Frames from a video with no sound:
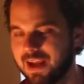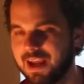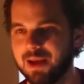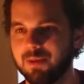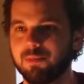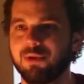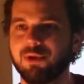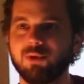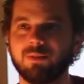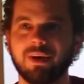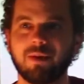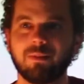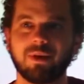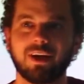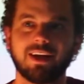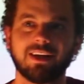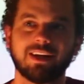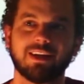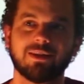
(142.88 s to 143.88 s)
It blew my
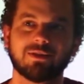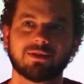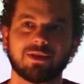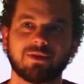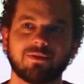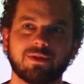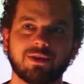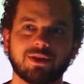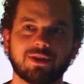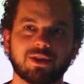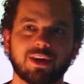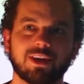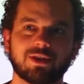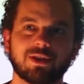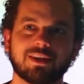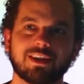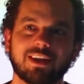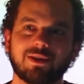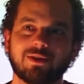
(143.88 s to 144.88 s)
mind. I was over at
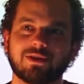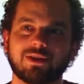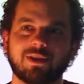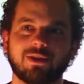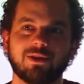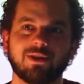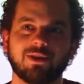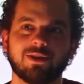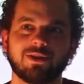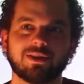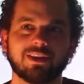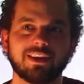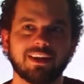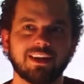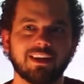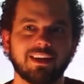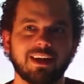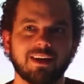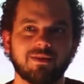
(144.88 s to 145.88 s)
Josh's house earlier
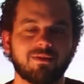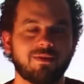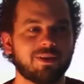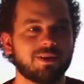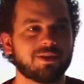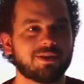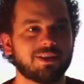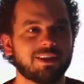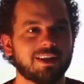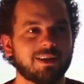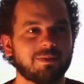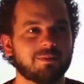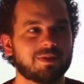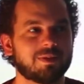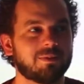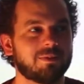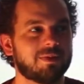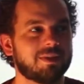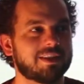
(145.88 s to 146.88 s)
today, like finishing up
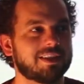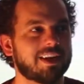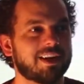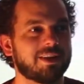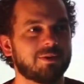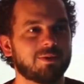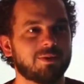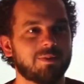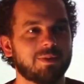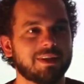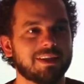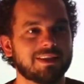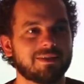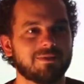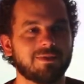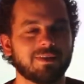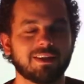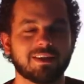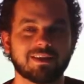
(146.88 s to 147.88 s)
some of the technical bits
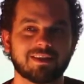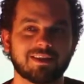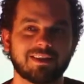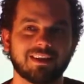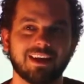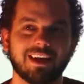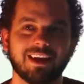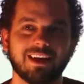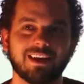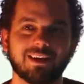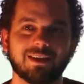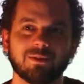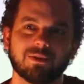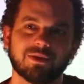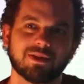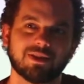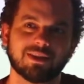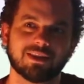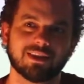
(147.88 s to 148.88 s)
of this, and it
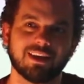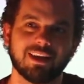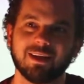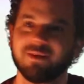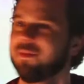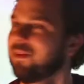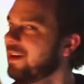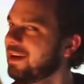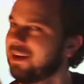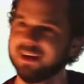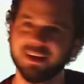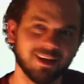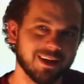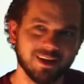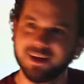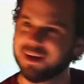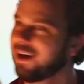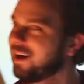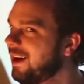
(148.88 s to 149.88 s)
was just like,
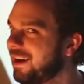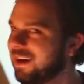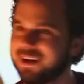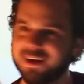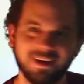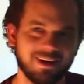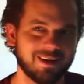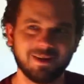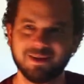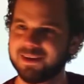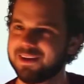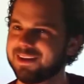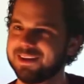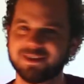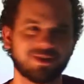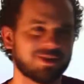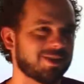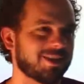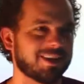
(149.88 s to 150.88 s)

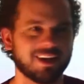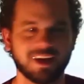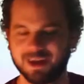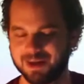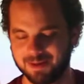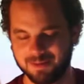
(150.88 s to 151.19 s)
this should not.